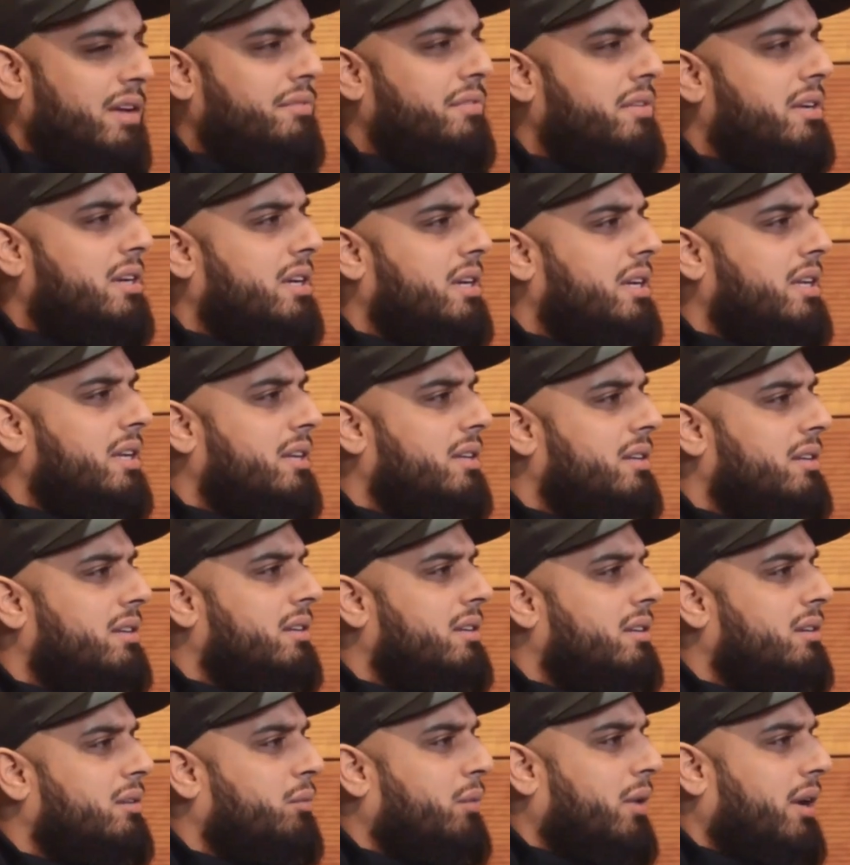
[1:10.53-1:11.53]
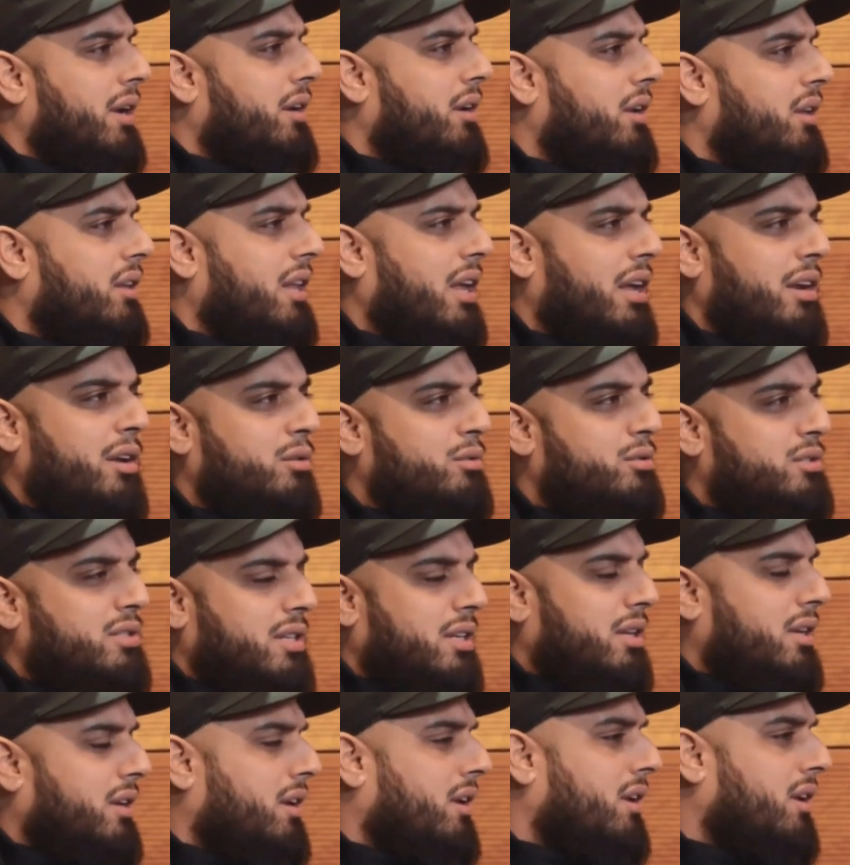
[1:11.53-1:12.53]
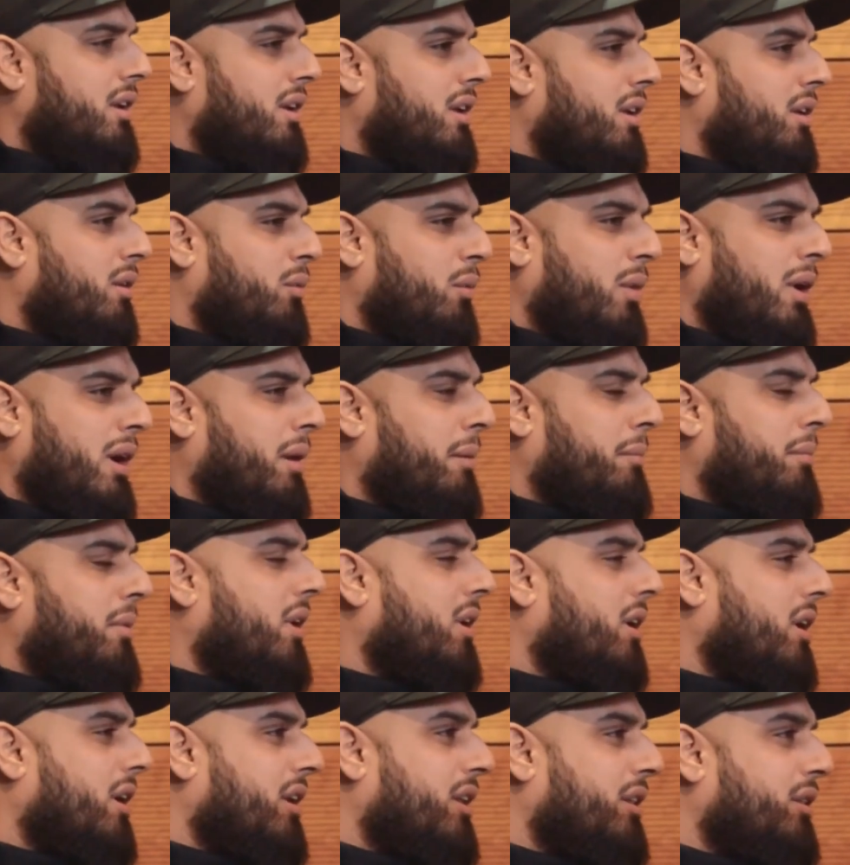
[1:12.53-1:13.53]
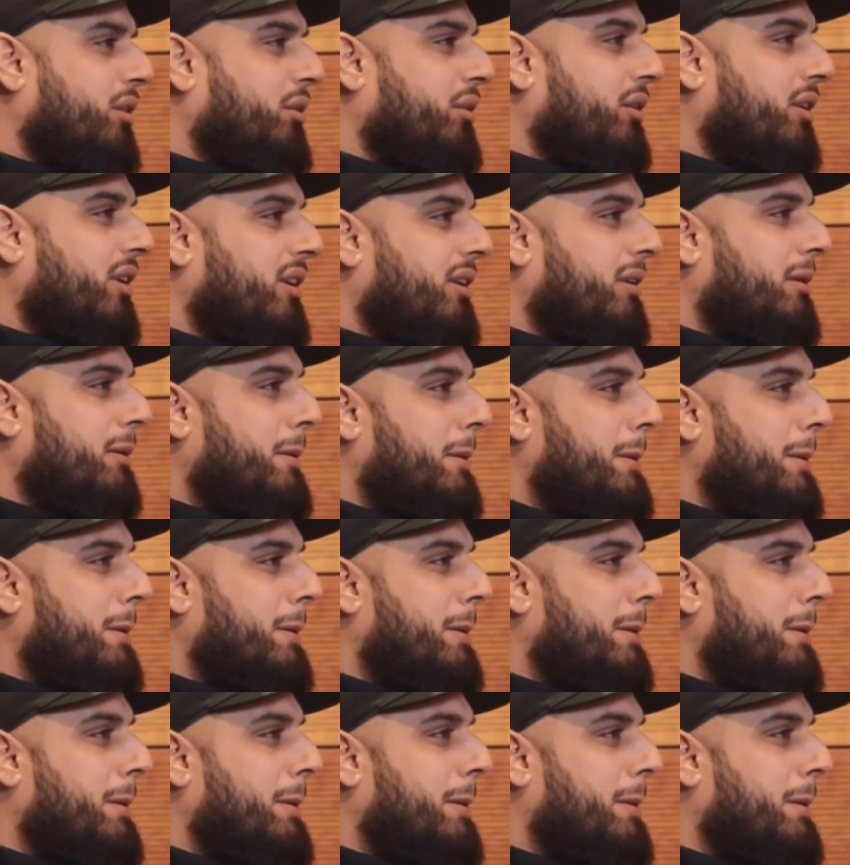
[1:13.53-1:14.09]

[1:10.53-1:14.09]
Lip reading: Definitely. Why not? I don't see why I'm not going to do it.